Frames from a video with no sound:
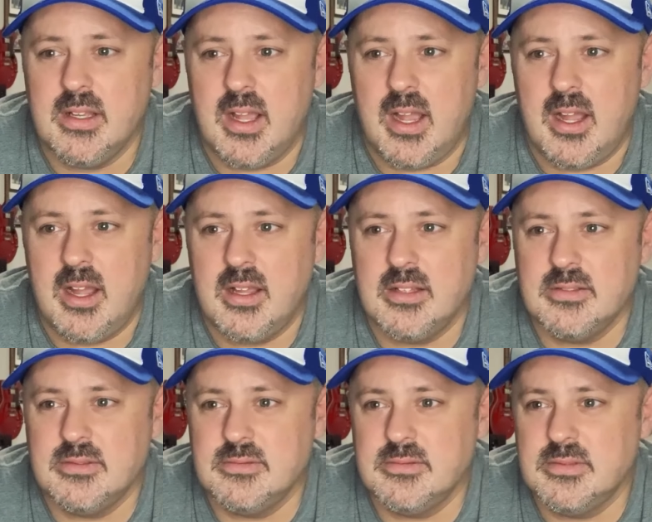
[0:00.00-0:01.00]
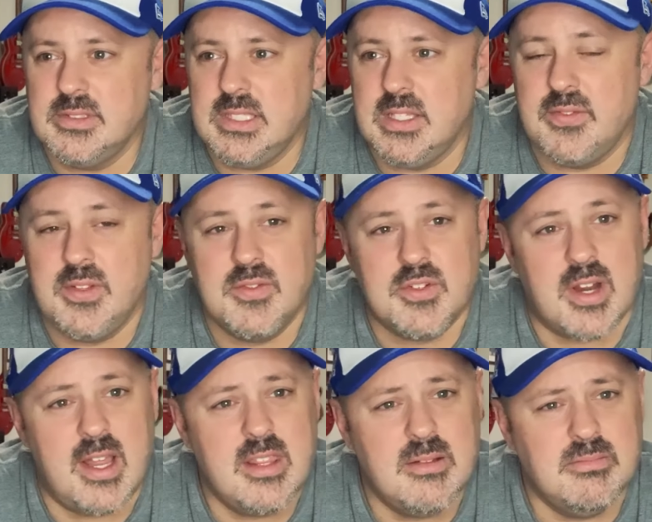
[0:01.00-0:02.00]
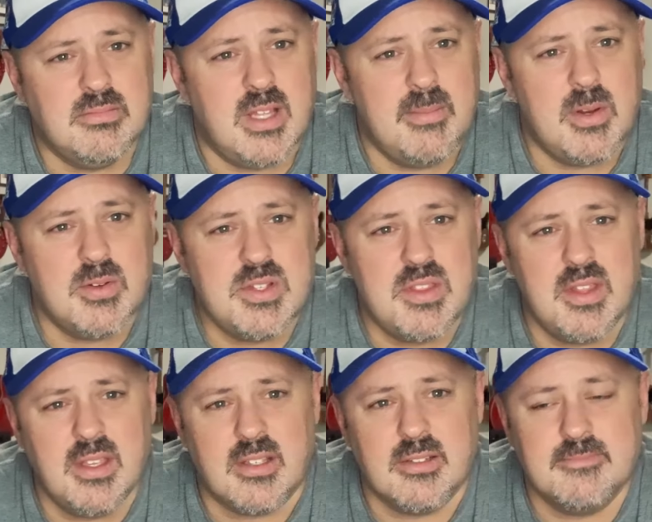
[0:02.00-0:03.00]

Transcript: If you've tried them, let me know what you think.